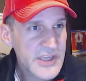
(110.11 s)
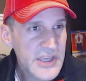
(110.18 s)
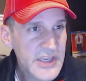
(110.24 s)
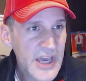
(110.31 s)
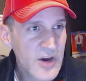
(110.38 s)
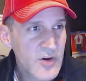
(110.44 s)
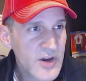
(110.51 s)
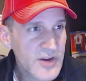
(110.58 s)

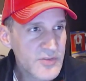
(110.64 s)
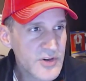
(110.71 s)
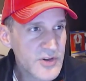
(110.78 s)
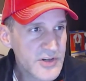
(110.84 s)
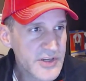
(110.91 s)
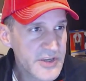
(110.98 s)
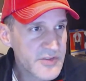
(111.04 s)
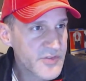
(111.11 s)

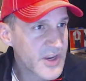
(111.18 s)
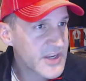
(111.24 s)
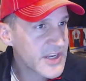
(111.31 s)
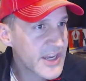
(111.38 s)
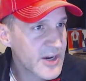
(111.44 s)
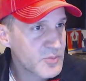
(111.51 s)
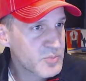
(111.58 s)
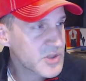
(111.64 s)
However, if I
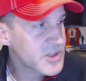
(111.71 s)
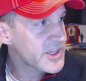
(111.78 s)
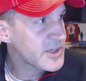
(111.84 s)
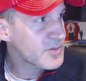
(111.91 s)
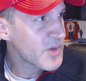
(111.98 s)
now play my